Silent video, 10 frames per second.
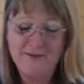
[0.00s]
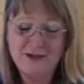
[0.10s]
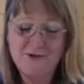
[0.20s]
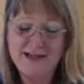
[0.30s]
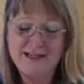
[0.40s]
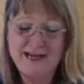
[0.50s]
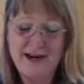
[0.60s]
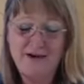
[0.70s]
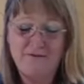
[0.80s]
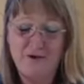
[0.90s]
is great today.
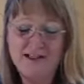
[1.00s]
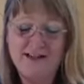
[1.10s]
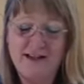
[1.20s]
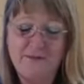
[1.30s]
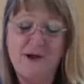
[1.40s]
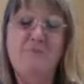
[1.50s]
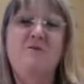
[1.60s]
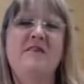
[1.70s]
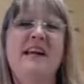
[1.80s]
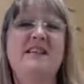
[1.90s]
Your voice and lips are
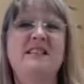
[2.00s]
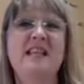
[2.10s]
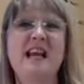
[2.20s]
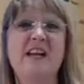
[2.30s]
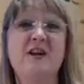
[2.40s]
moving in sync.